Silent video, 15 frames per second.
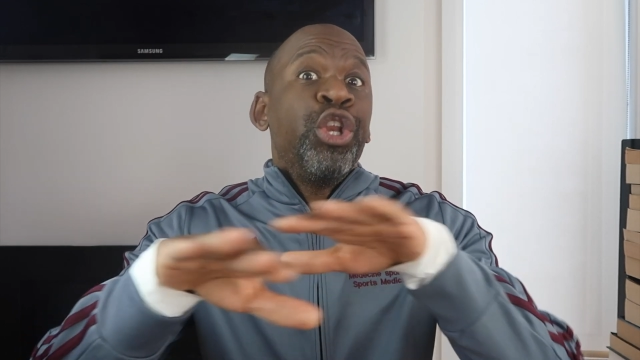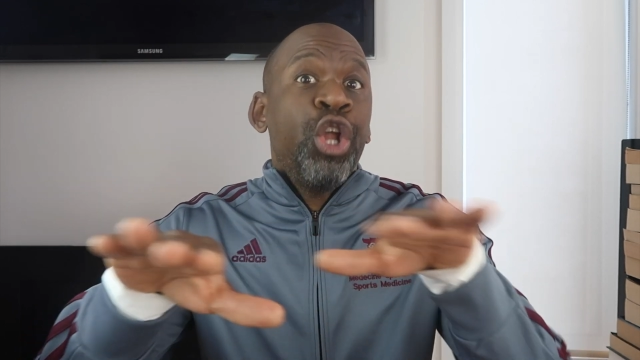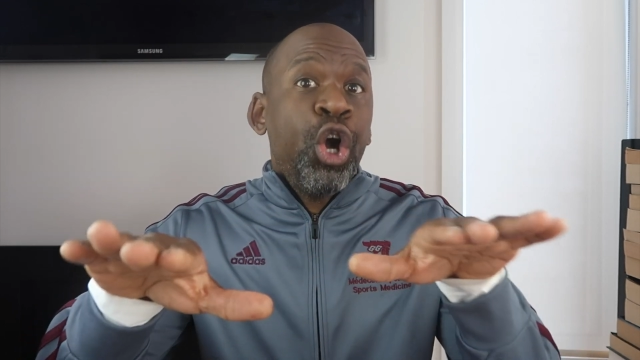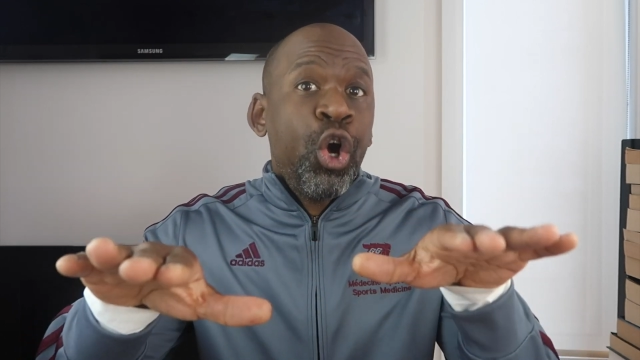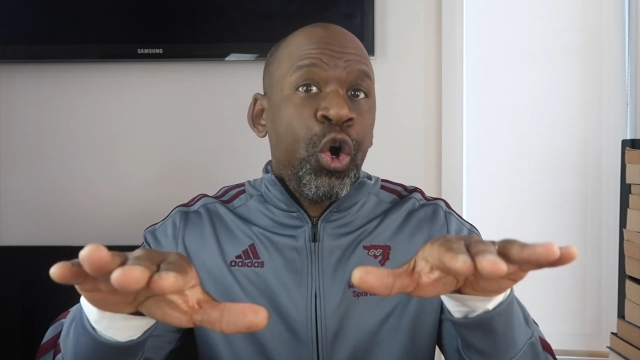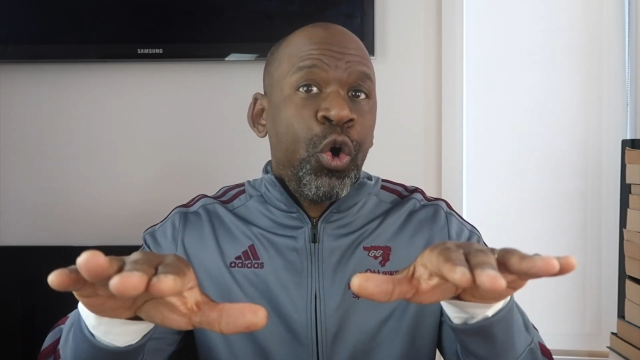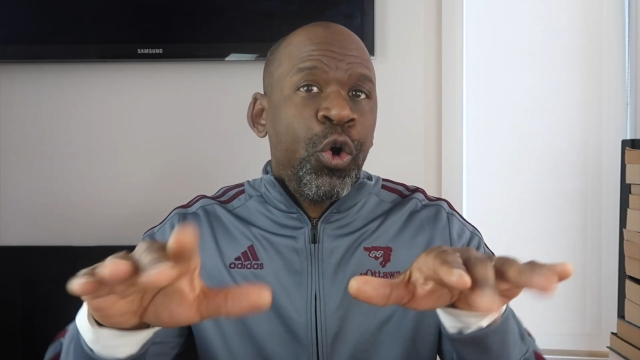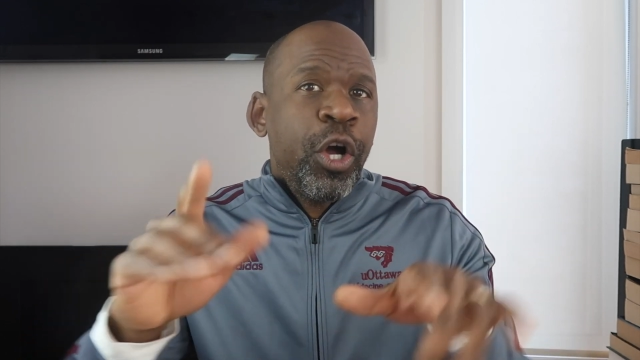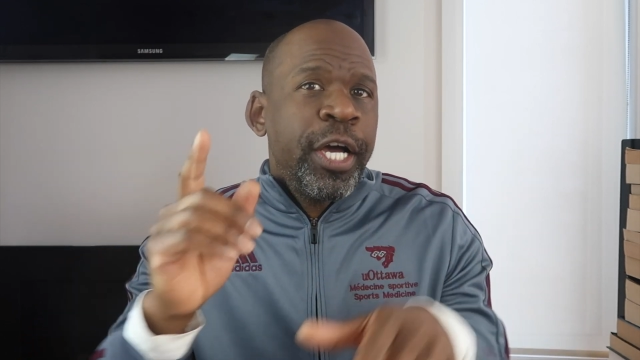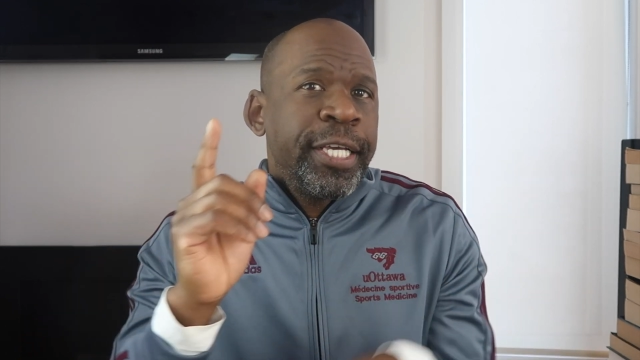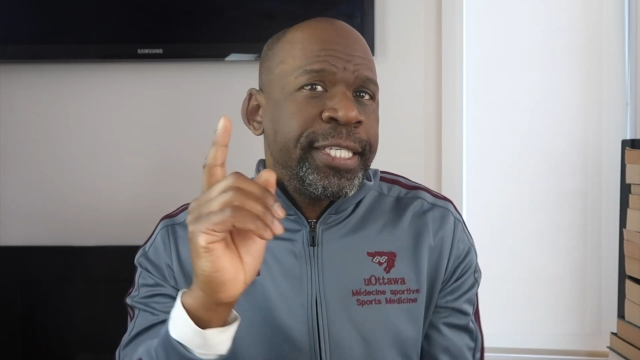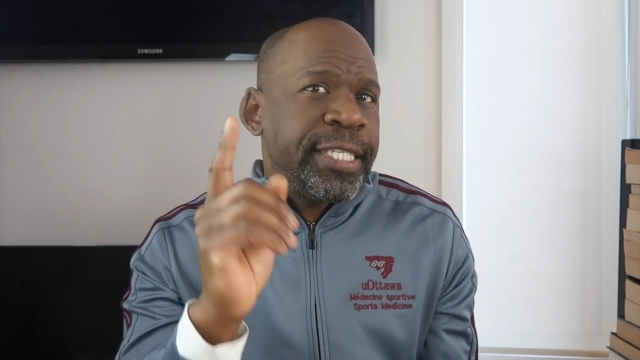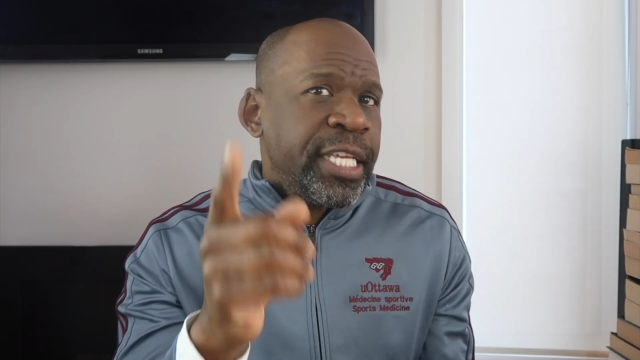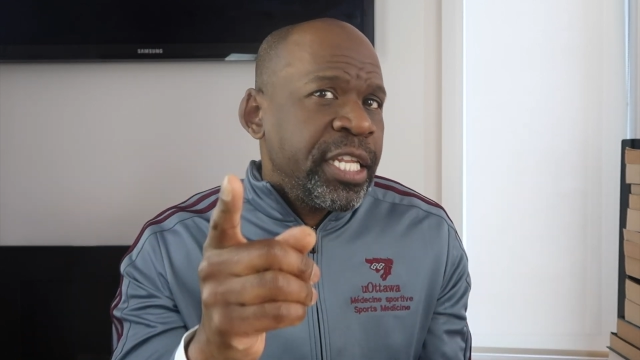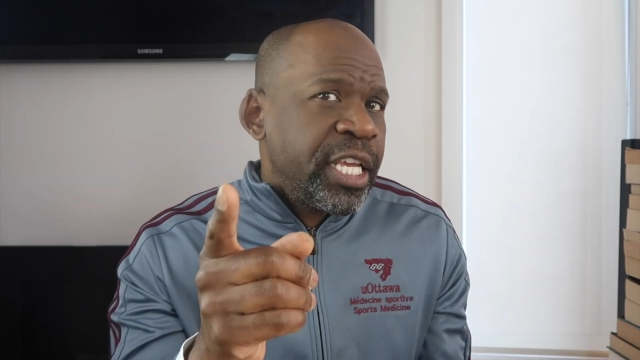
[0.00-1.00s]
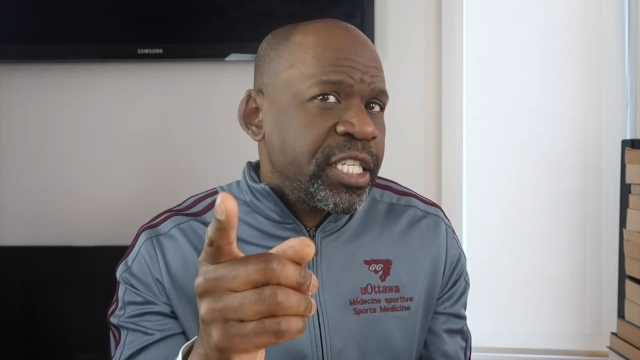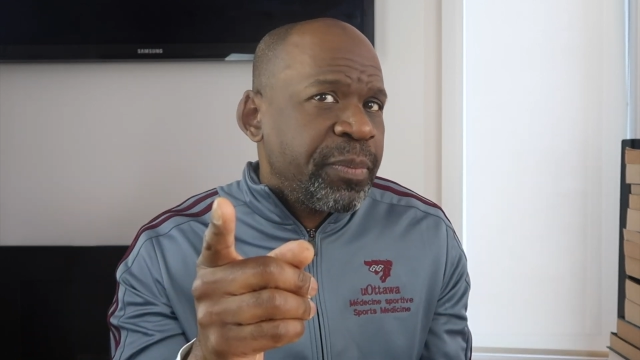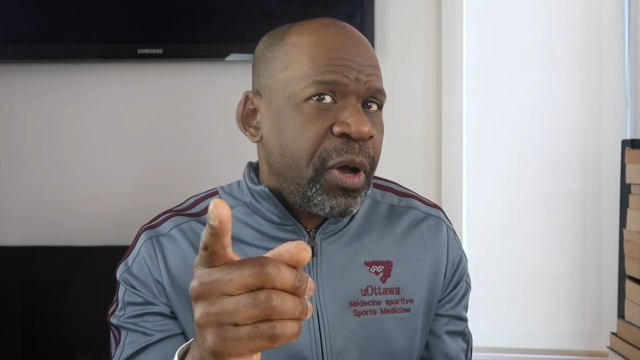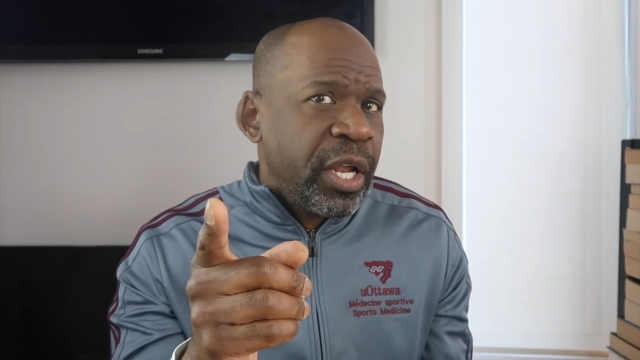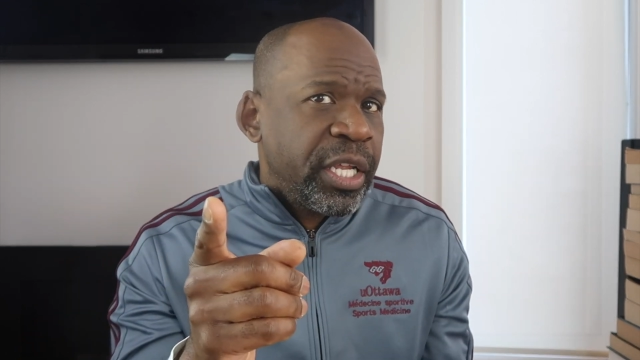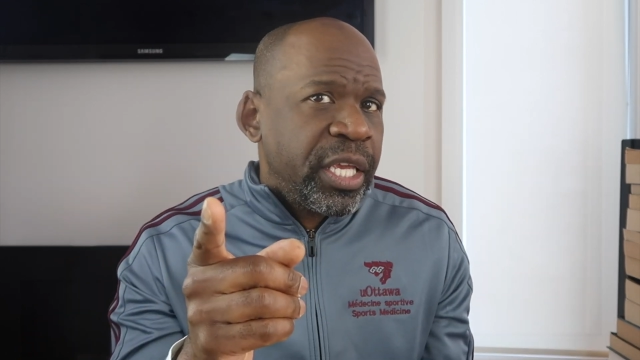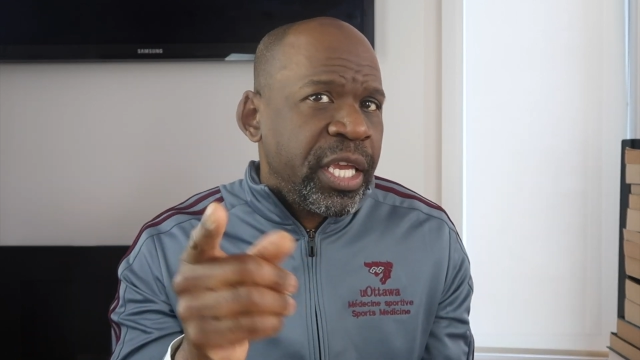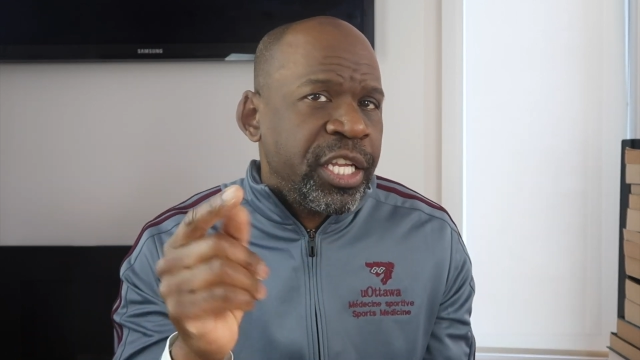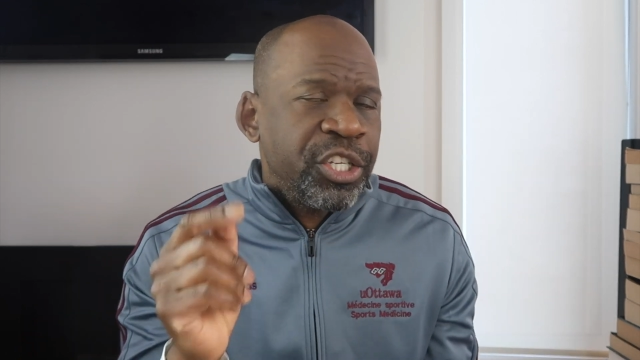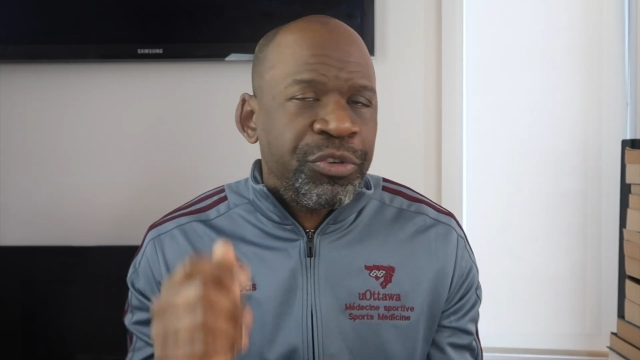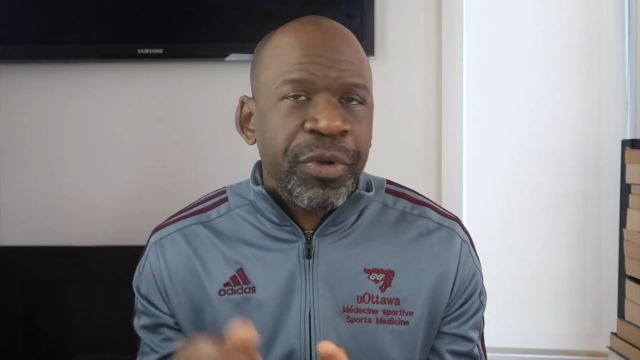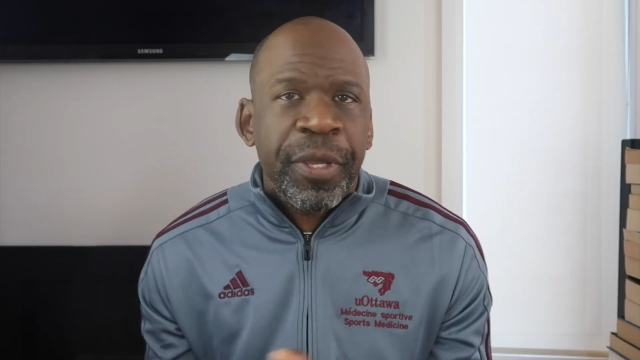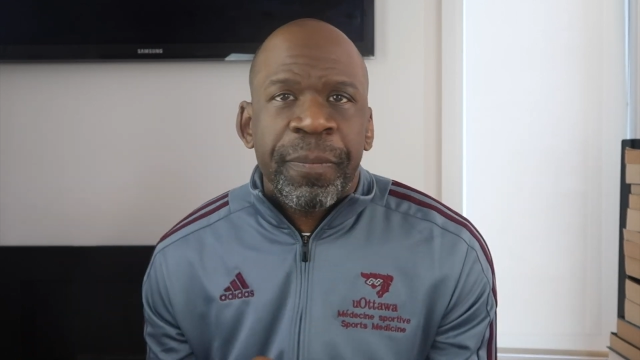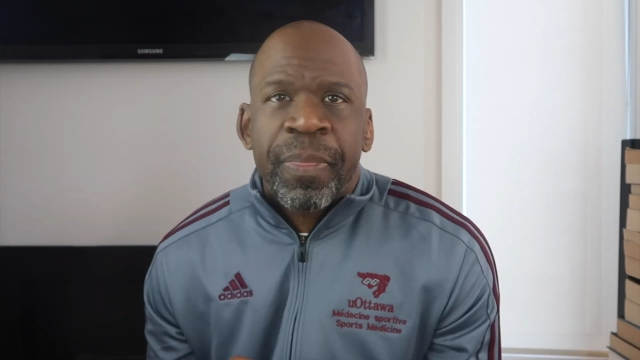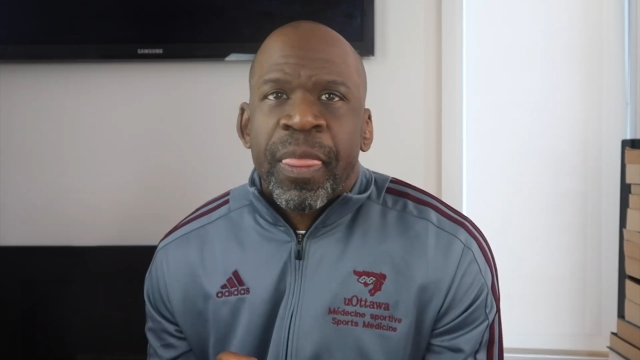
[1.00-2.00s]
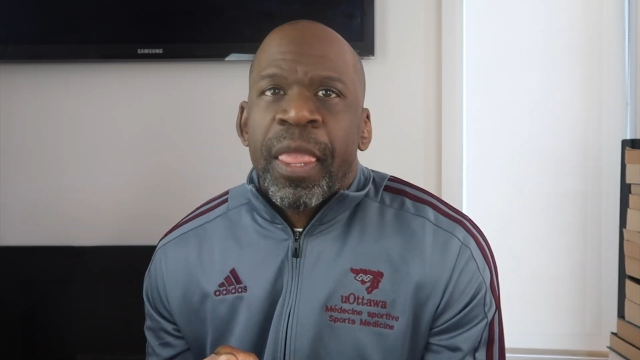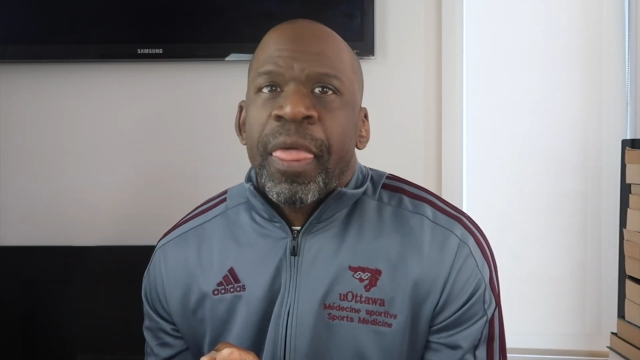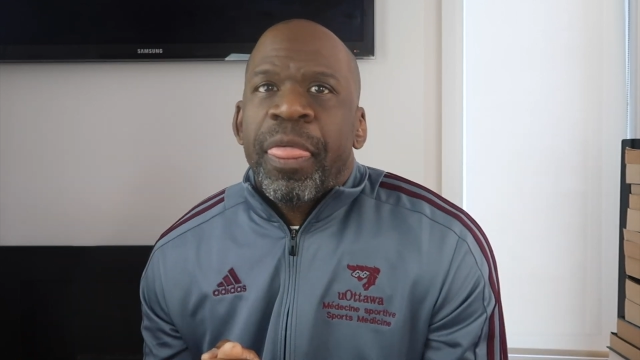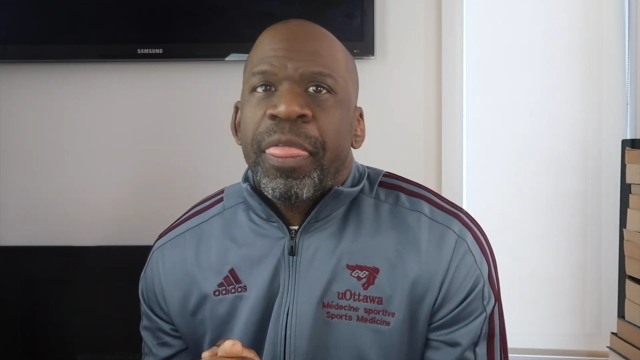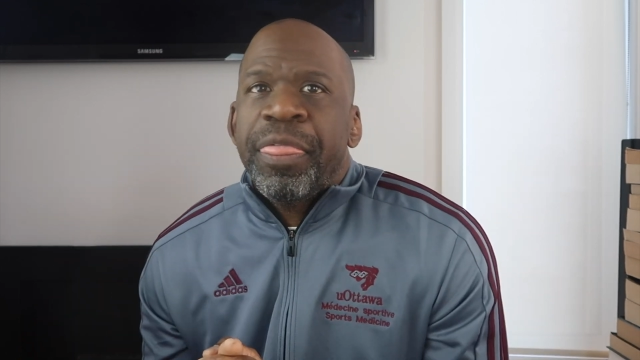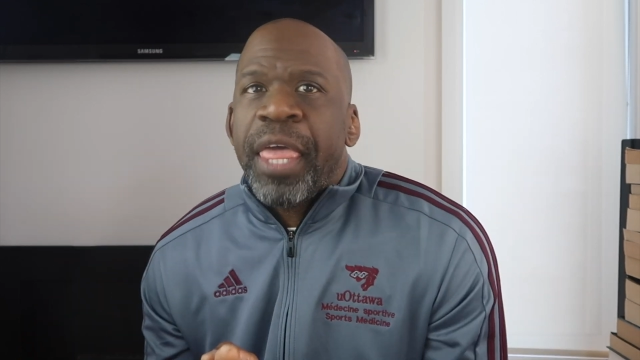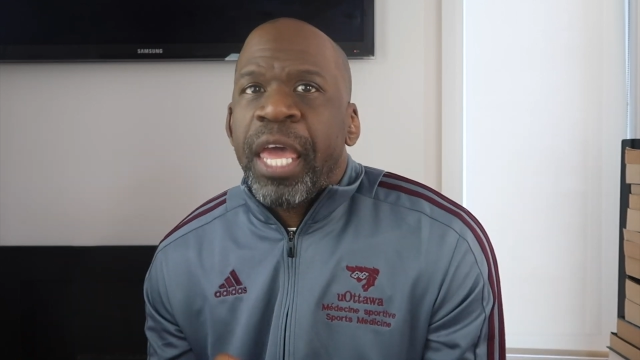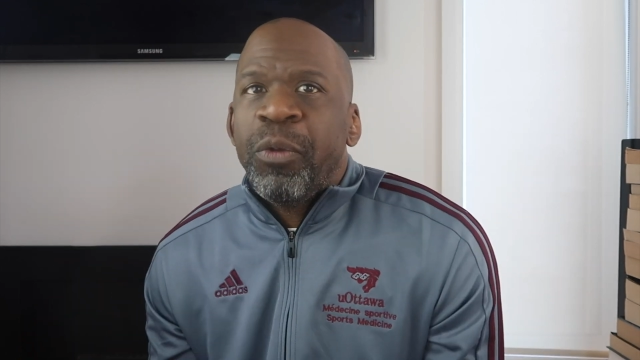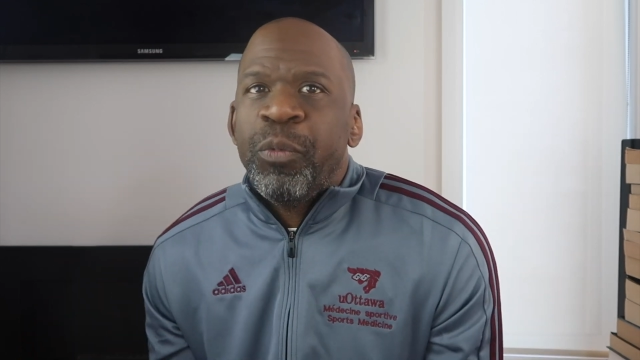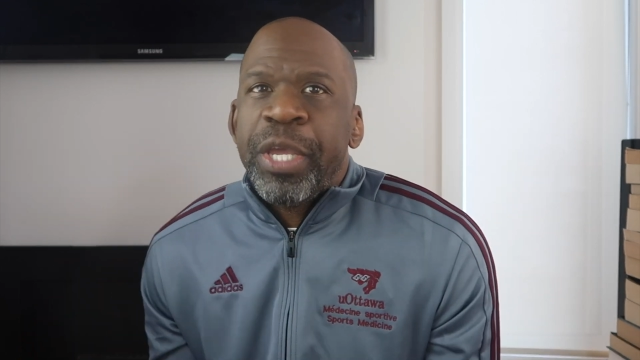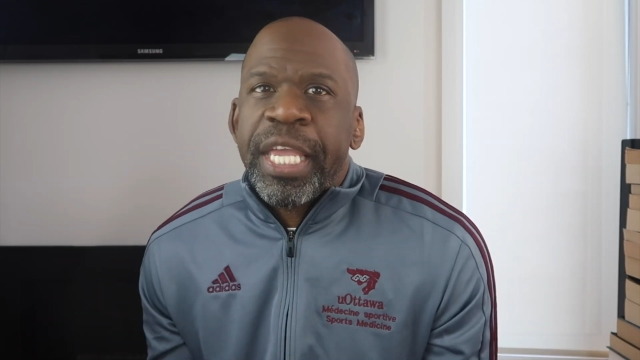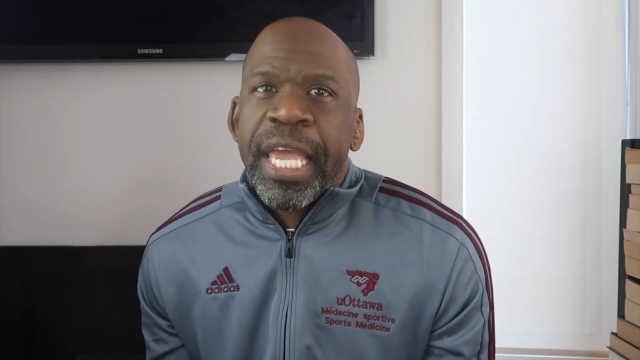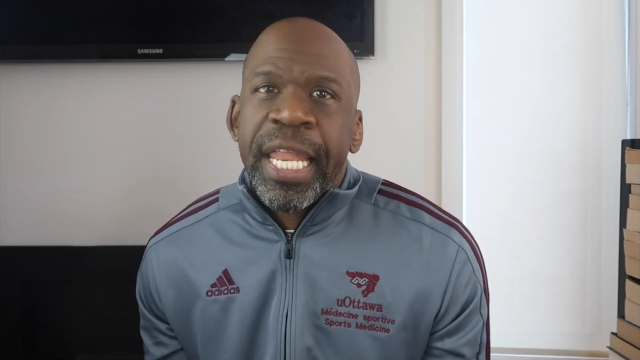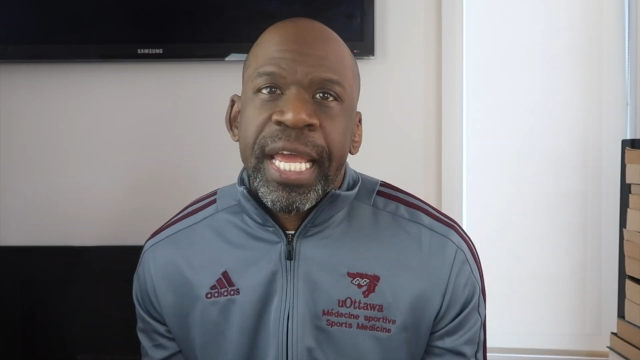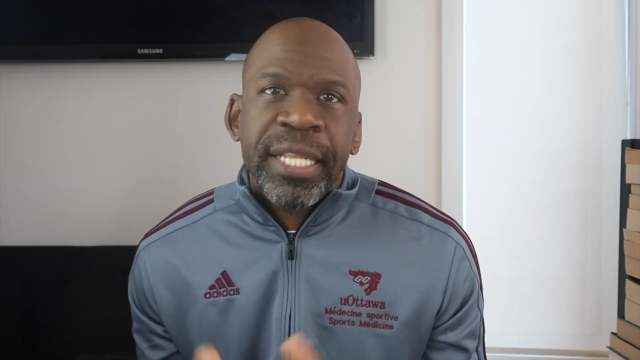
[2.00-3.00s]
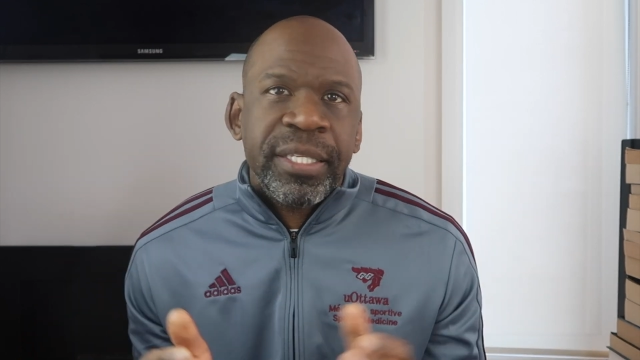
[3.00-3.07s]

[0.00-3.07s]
no syndesmotic injury, then we can